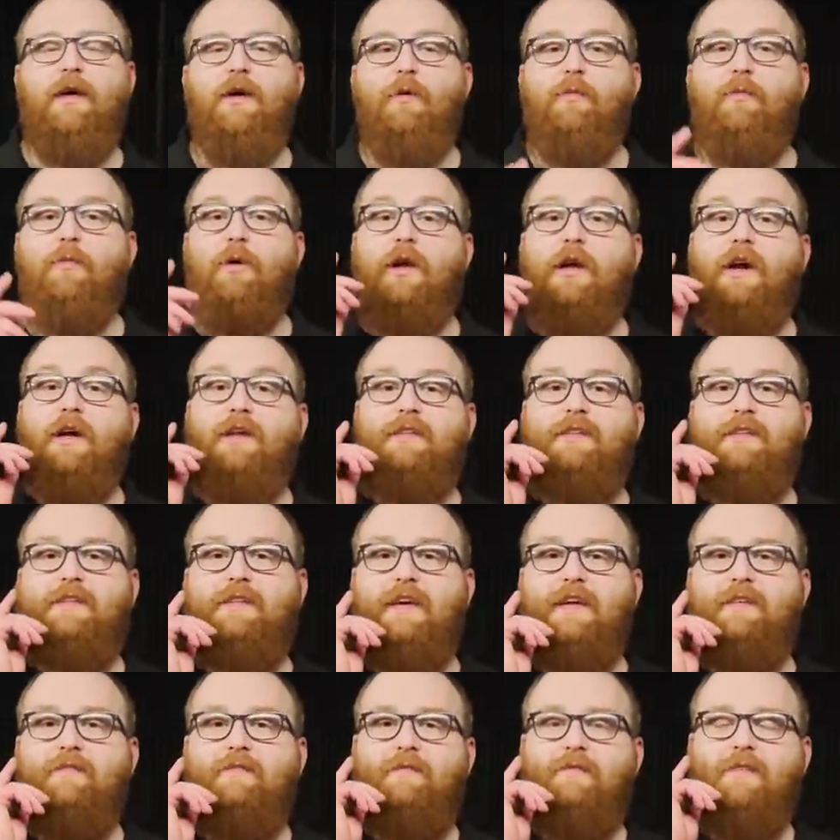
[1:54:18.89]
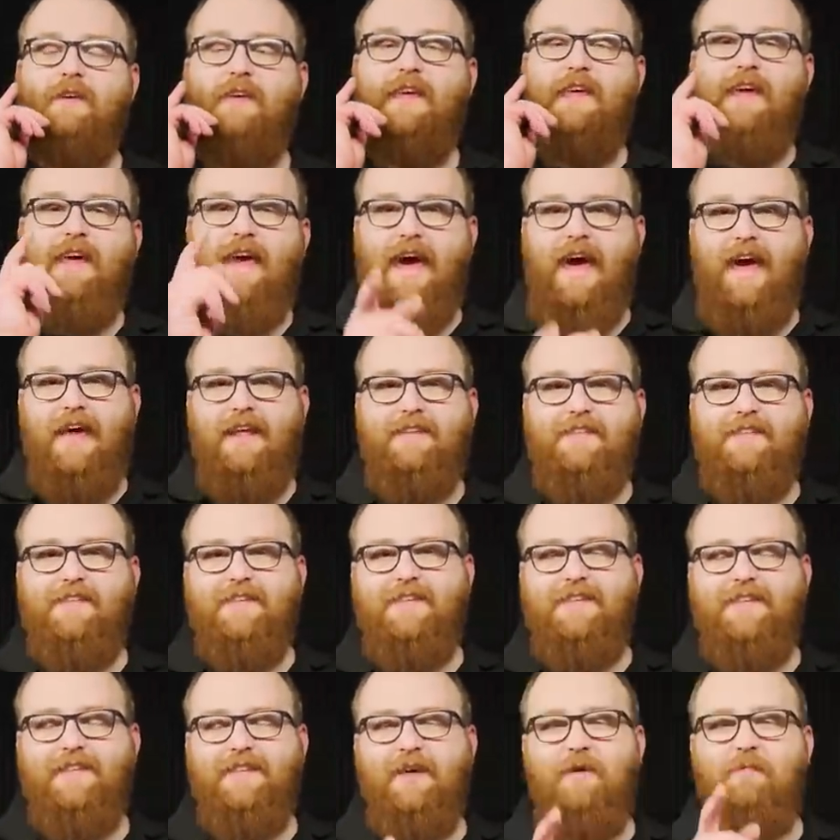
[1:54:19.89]
Mm-hmm. But I did forget
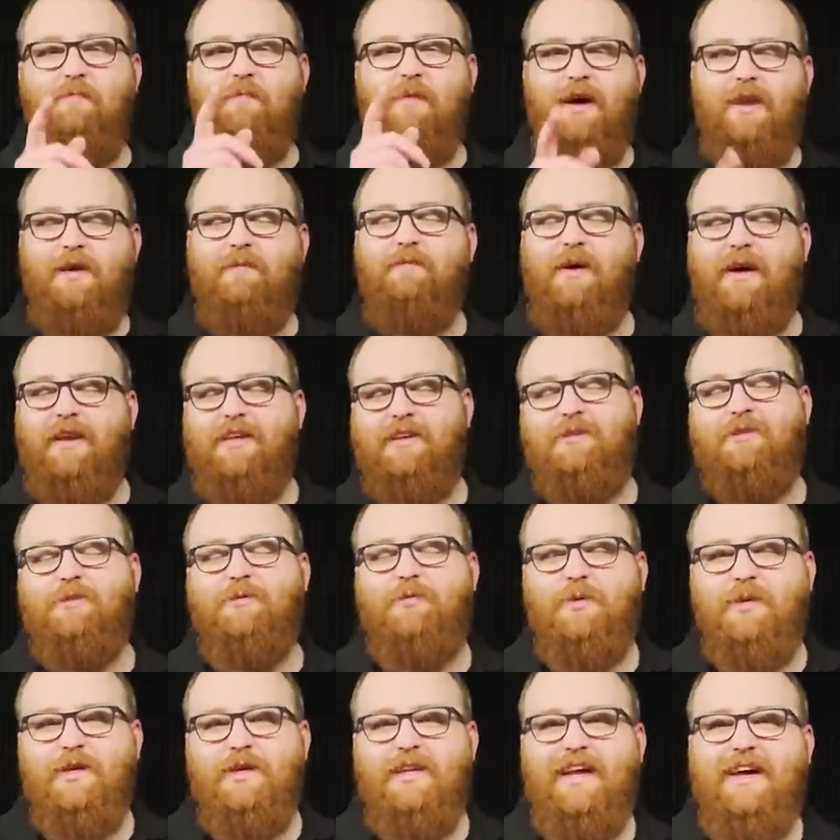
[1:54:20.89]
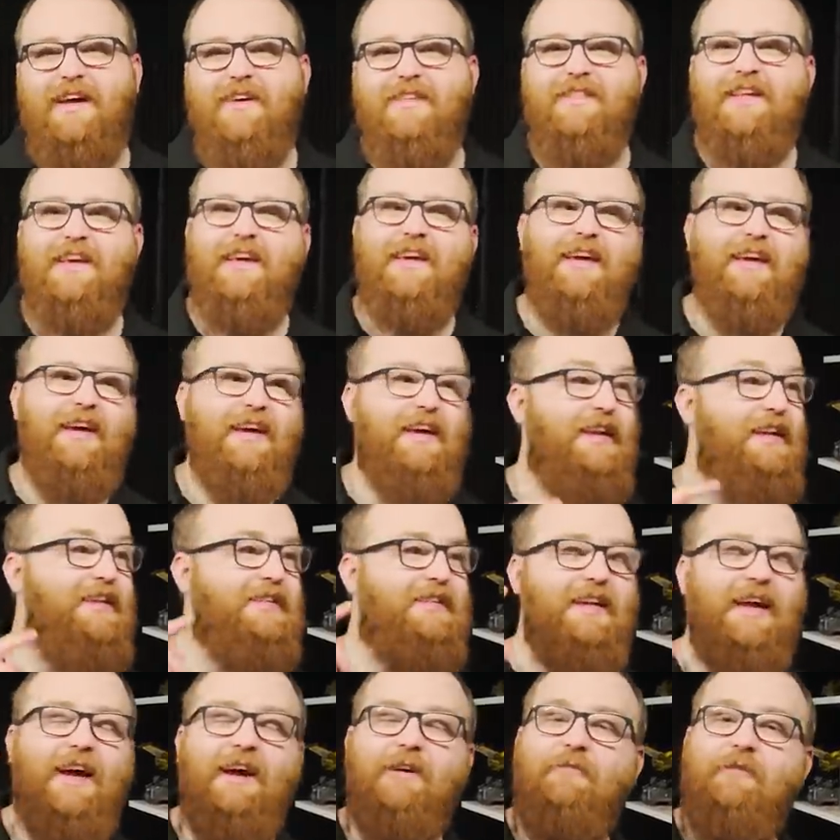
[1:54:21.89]
that Man Manny's just pointed out that he
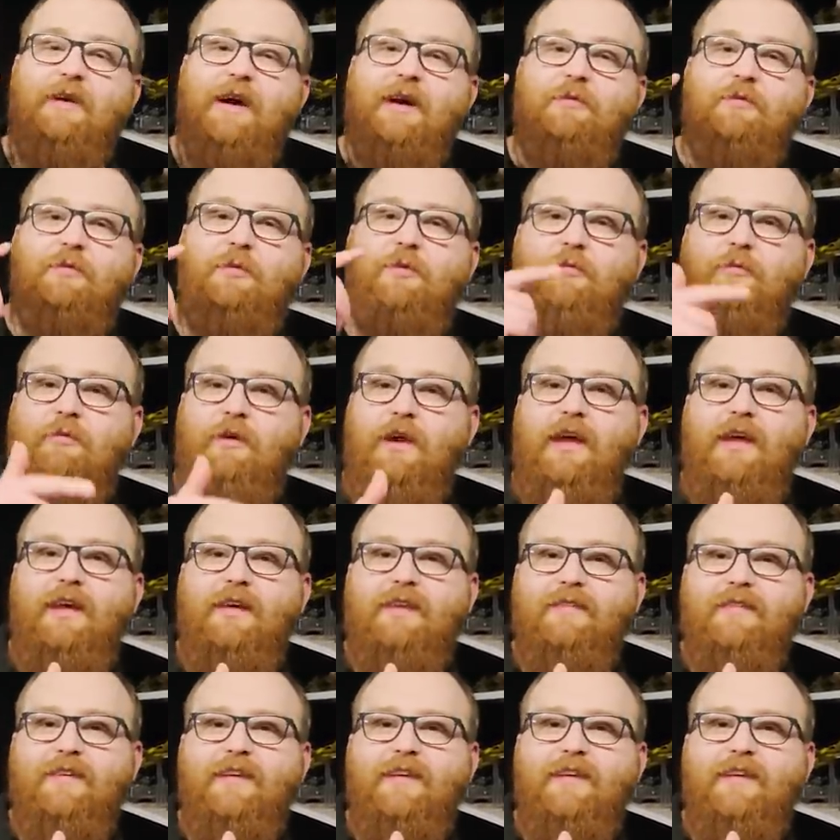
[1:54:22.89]
it's now round three.